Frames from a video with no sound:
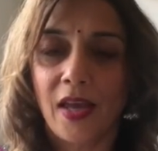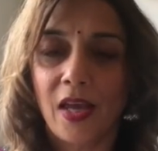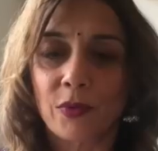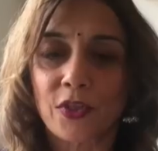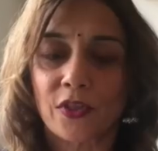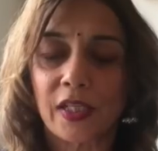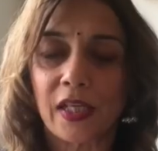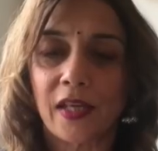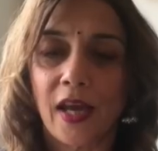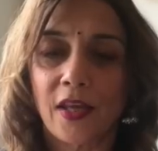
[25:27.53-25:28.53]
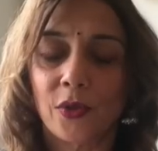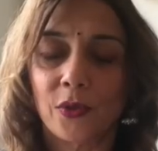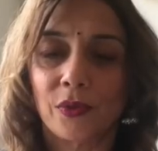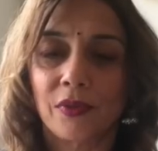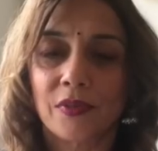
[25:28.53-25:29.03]
It would certainly get
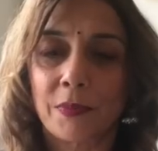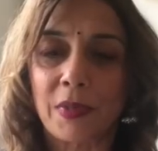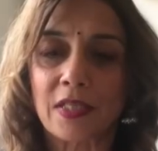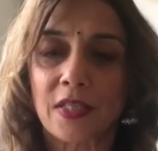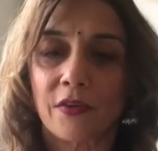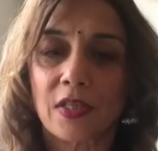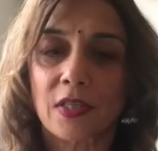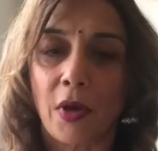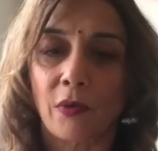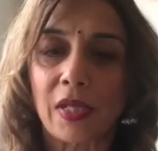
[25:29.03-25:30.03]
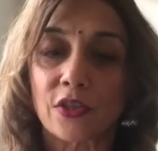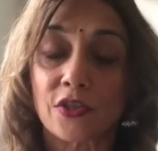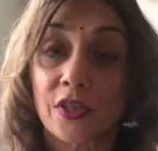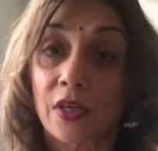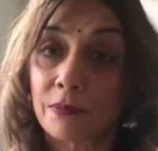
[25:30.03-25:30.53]
you to be serious about
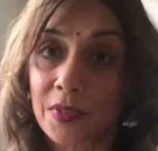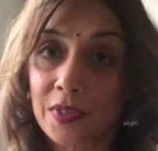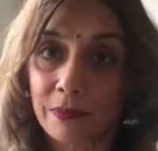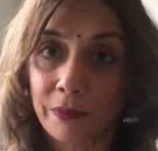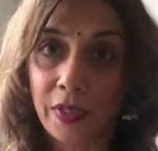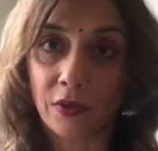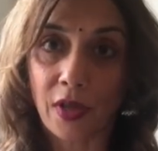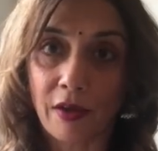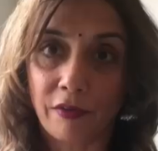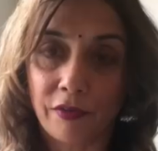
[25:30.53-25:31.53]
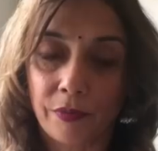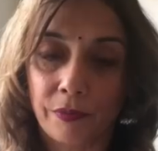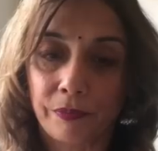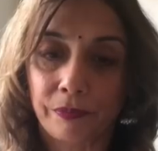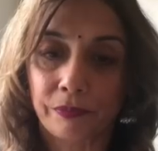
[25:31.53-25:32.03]
relationships in your life.
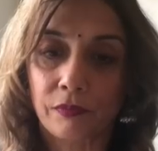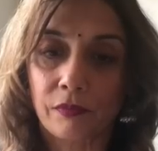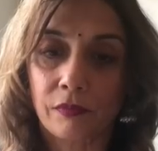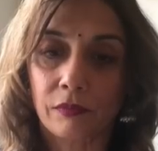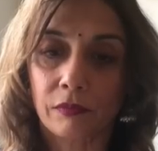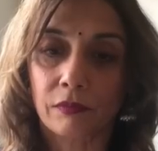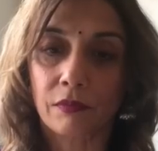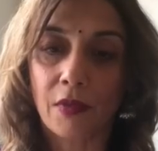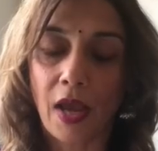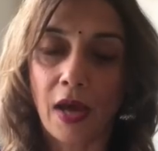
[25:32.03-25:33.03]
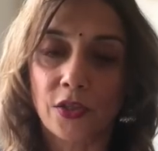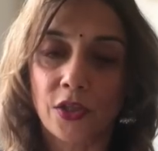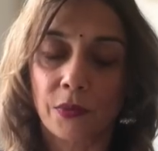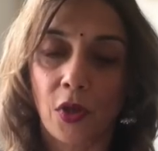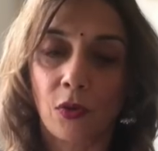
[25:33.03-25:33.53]
And
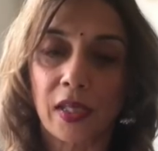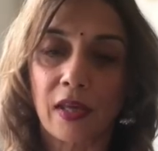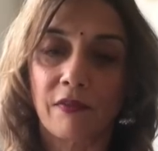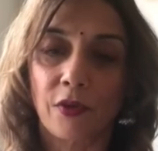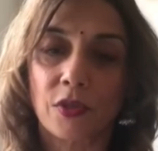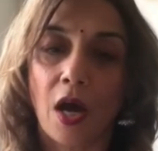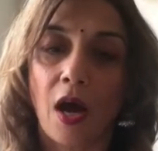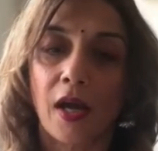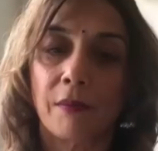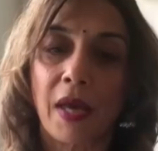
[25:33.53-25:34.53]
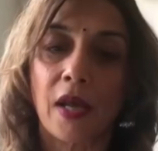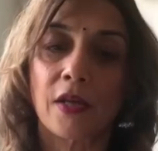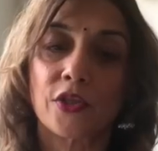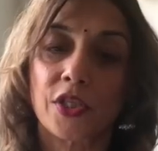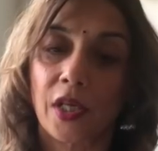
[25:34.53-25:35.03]
you will only give your time and
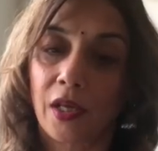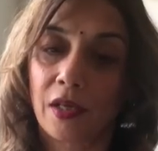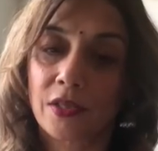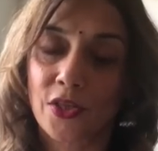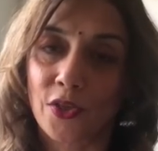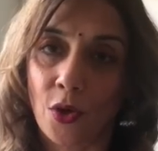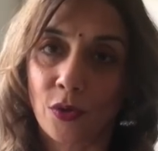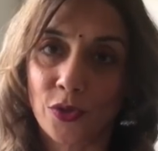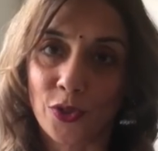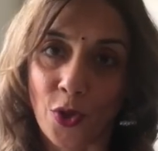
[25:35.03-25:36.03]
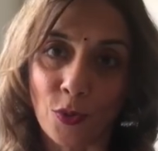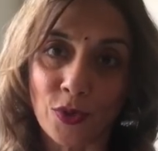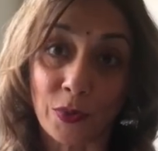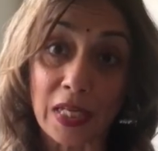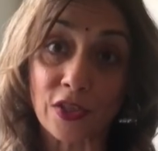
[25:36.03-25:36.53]
energy to
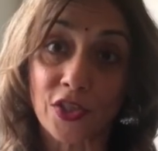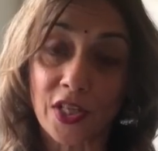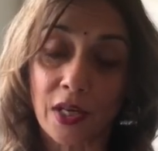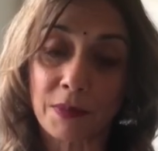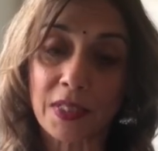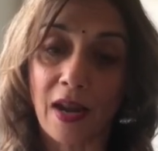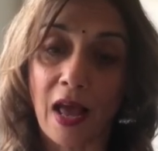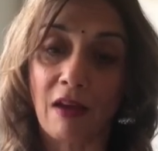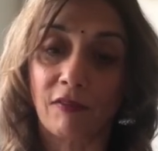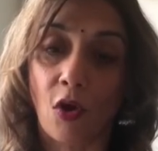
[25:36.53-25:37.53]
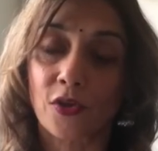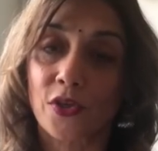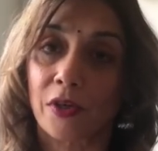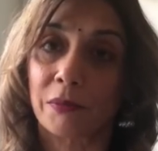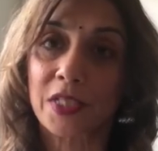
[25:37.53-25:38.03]
those relationships that have
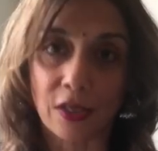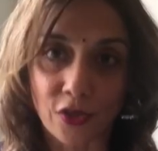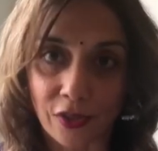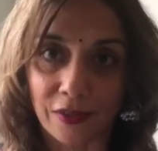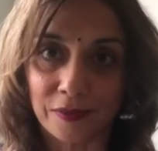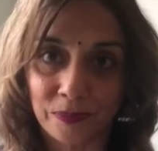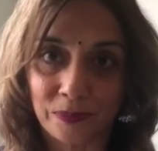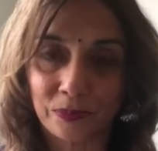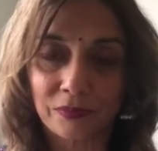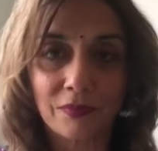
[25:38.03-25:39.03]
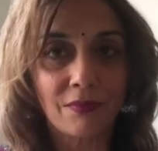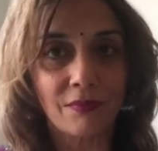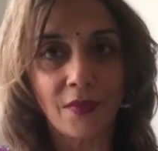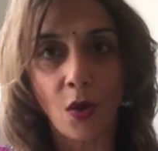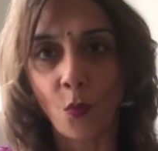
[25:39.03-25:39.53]
long-term potential.
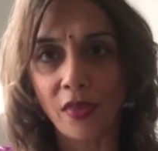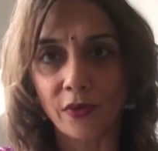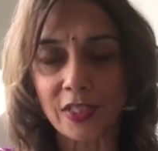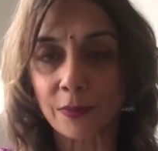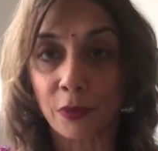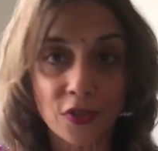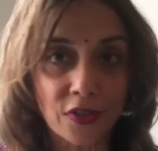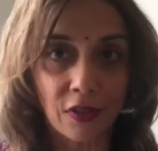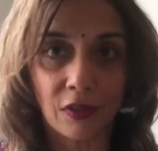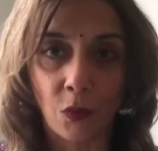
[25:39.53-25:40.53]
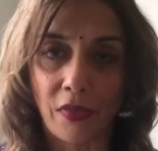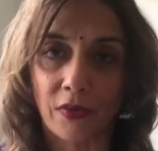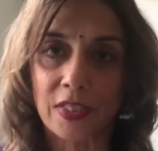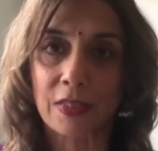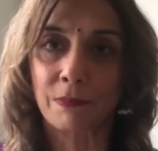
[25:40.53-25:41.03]
Whether it's personal, whether
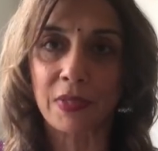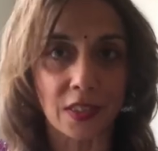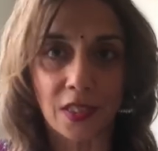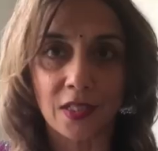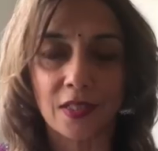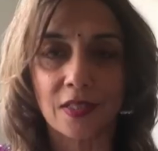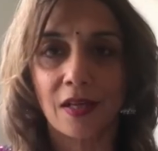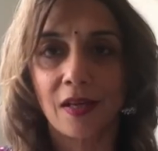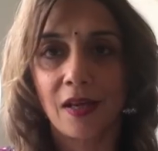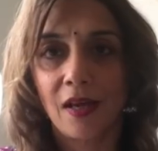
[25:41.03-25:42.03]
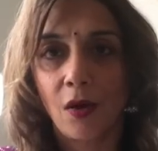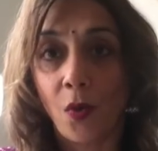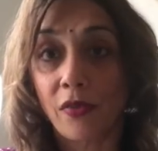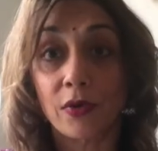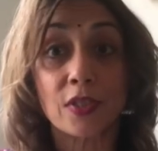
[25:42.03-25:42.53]
it's business,
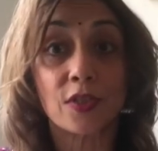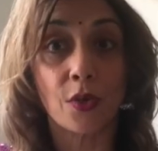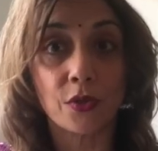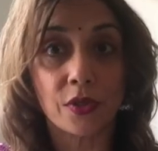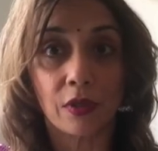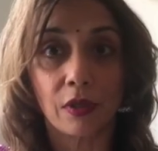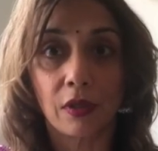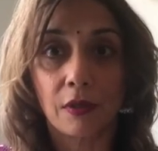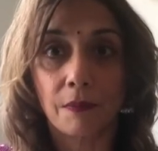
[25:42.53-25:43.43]
whether it's social.